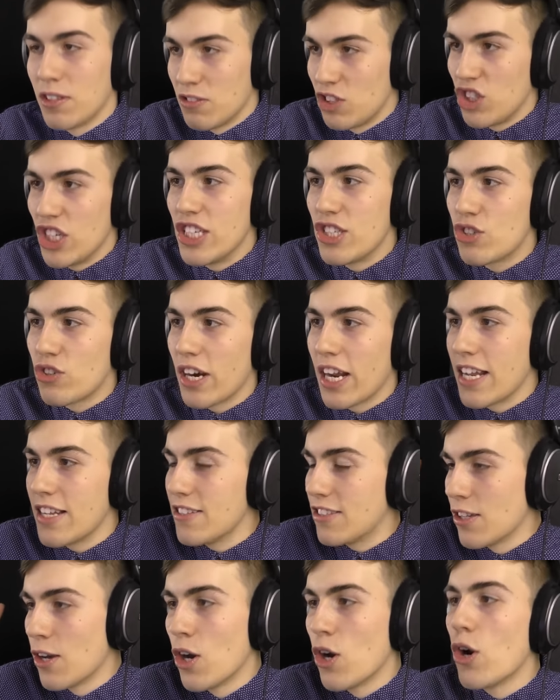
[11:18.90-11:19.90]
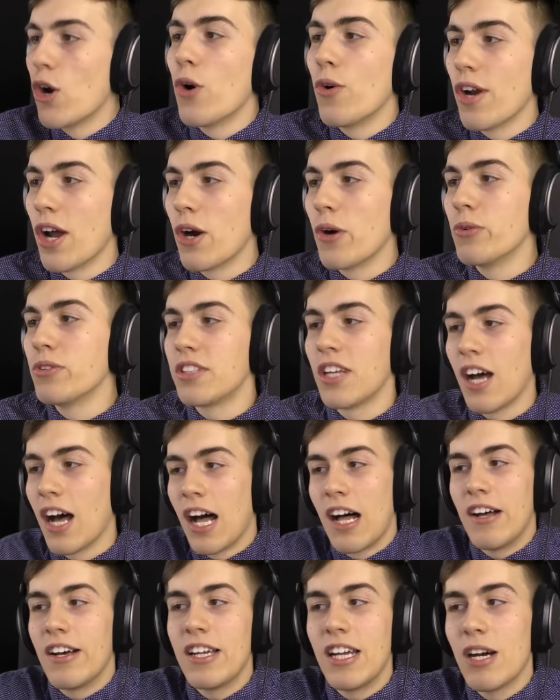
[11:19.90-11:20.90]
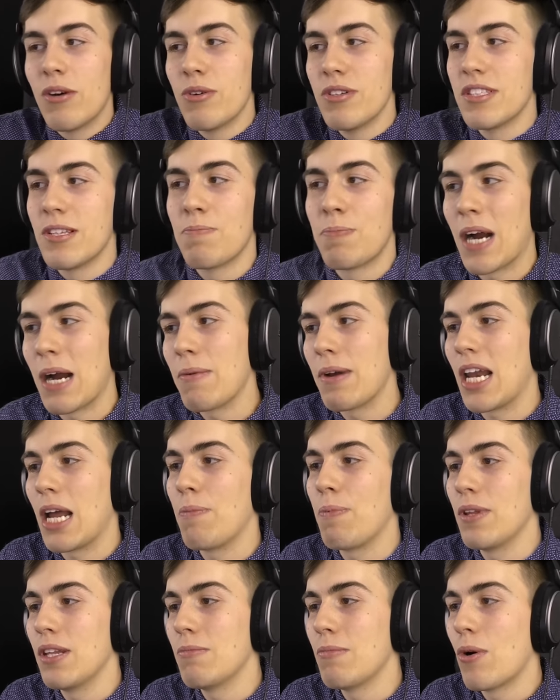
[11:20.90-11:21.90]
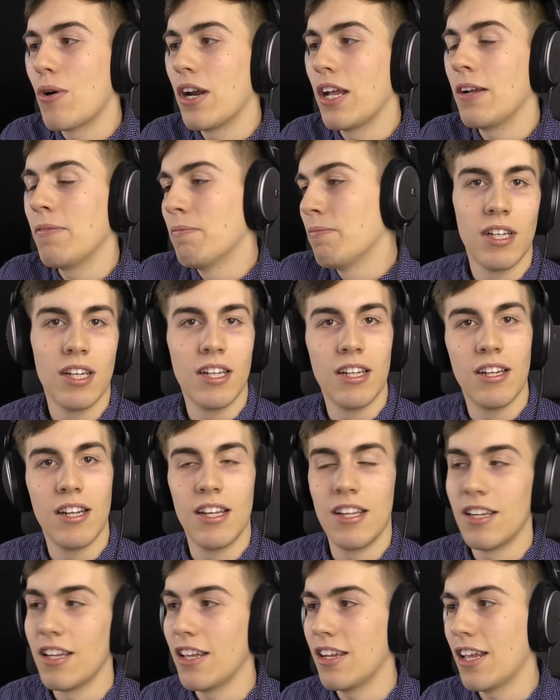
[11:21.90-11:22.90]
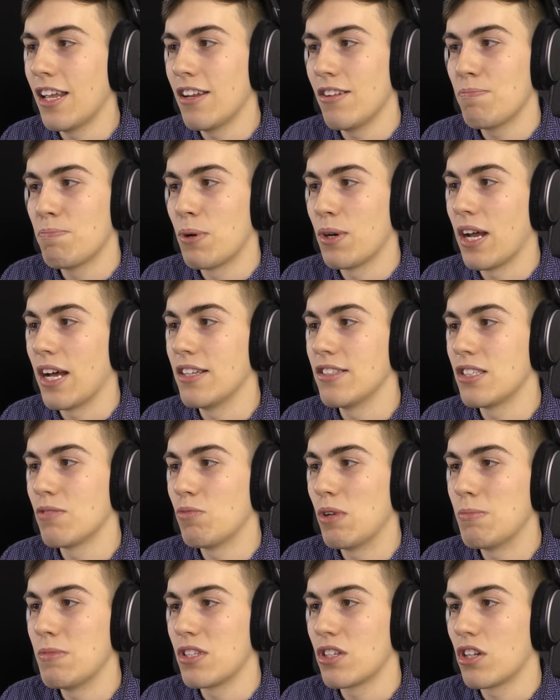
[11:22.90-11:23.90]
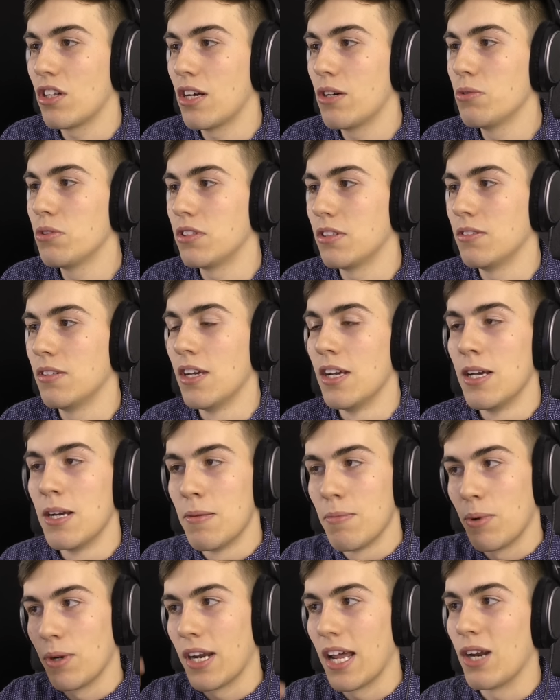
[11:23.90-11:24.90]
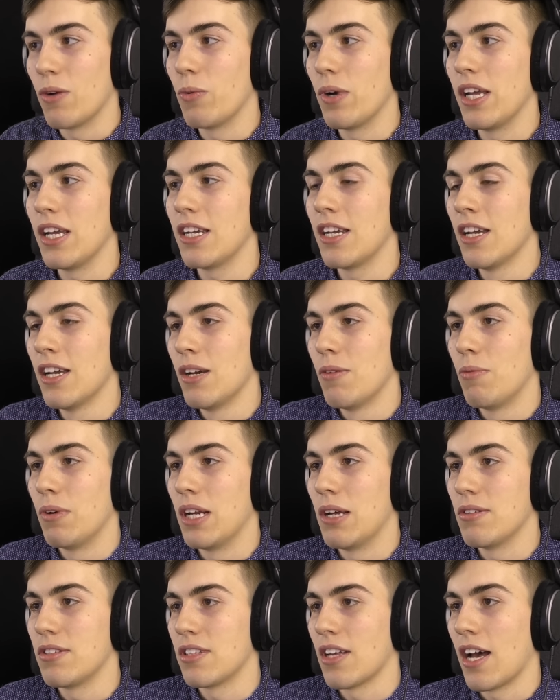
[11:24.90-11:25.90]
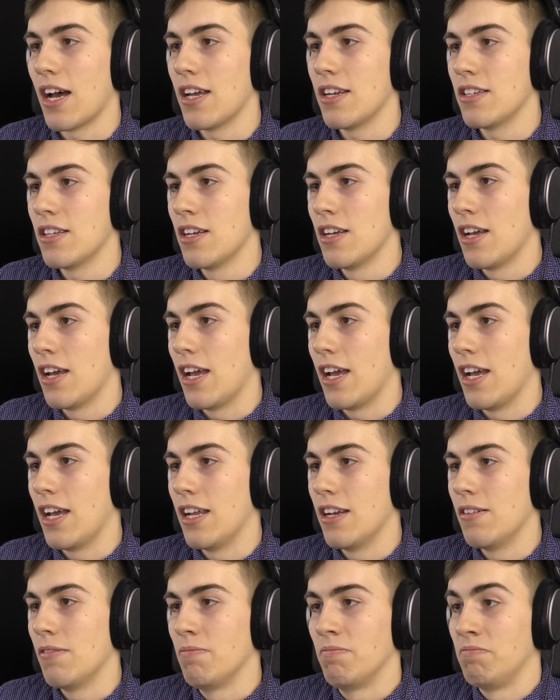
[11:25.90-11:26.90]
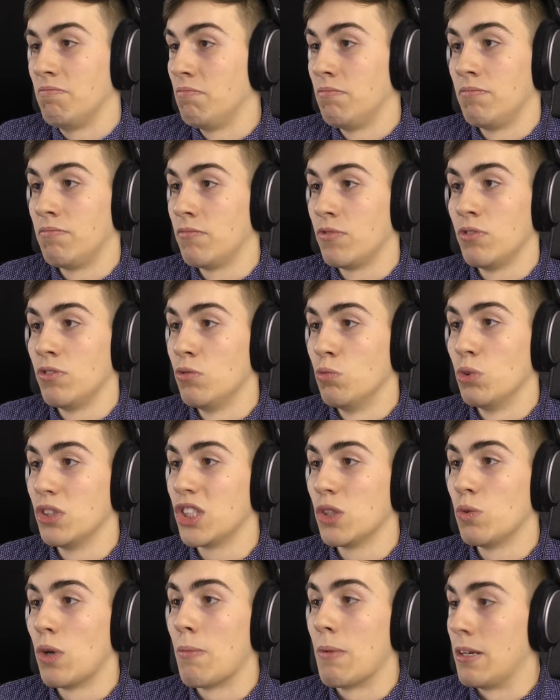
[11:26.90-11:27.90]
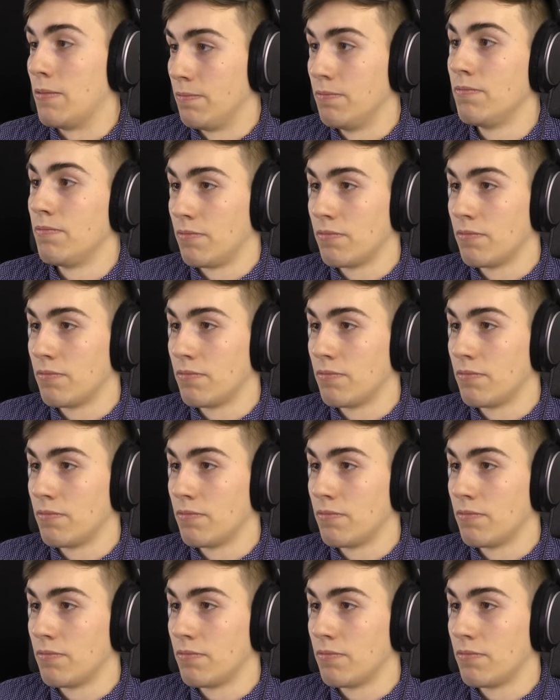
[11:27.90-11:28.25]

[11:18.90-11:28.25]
She's trans. Who knows? All I know is that Barb got up in the morning and and and then put on some women's clothes and put on a wig, went outside, and was a woman.